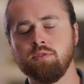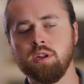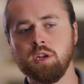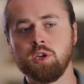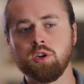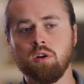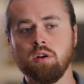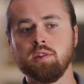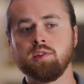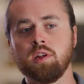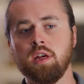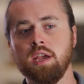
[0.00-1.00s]
to an
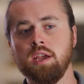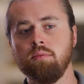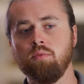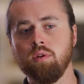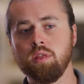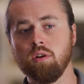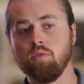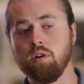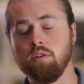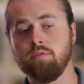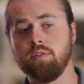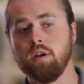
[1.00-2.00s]
insurance claim with a
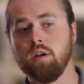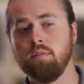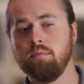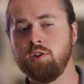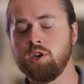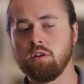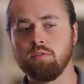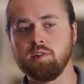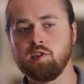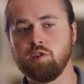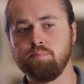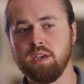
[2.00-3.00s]
roof,
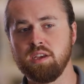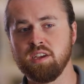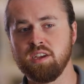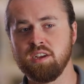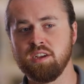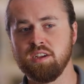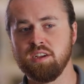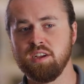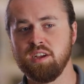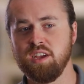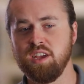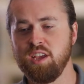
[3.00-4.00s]
generally speaking,
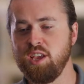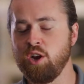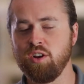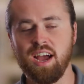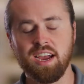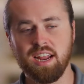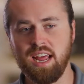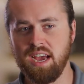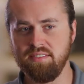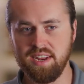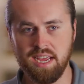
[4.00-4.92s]
you're not going to have